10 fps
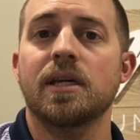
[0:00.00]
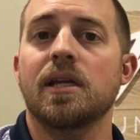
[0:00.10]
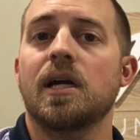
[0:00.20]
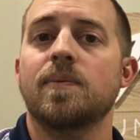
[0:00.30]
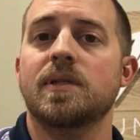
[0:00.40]
It
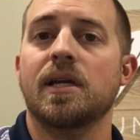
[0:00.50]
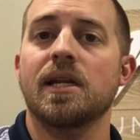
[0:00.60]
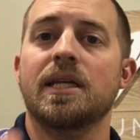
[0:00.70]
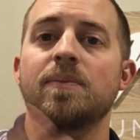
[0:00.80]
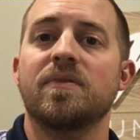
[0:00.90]
helps to kind
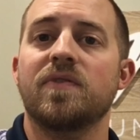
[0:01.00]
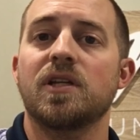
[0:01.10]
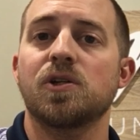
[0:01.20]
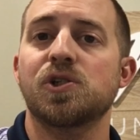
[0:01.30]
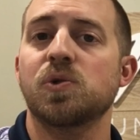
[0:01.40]
of keep the
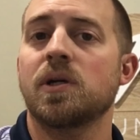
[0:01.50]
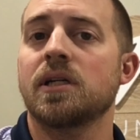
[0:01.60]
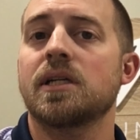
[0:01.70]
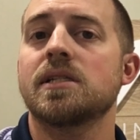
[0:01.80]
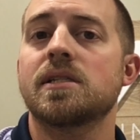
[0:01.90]
video short and
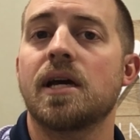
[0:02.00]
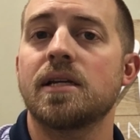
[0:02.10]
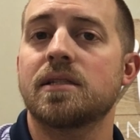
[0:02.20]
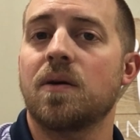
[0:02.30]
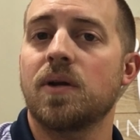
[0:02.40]

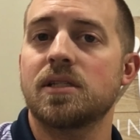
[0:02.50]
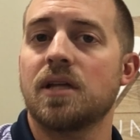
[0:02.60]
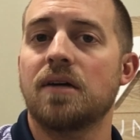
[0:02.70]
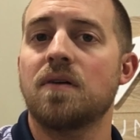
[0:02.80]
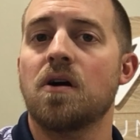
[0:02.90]
concise, that way it's
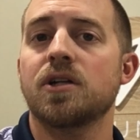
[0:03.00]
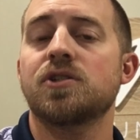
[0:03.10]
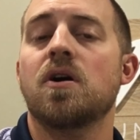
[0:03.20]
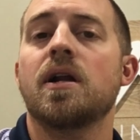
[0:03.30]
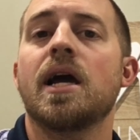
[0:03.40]
not long and
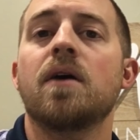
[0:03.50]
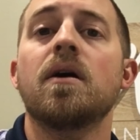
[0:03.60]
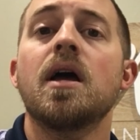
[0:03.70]
drawn out.